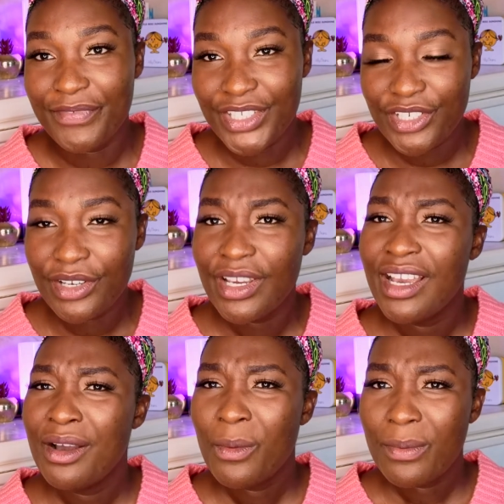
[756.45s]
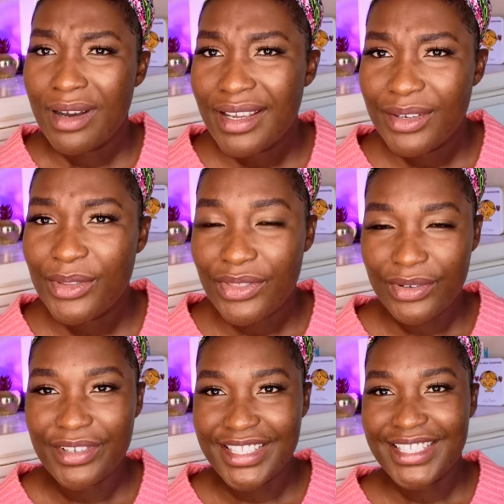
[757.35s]
video, what are your
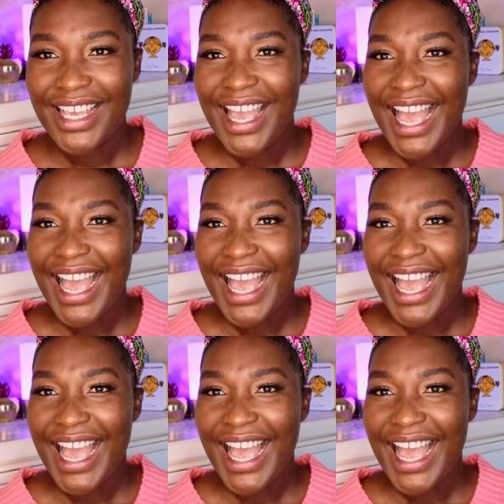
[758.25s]
thoughts?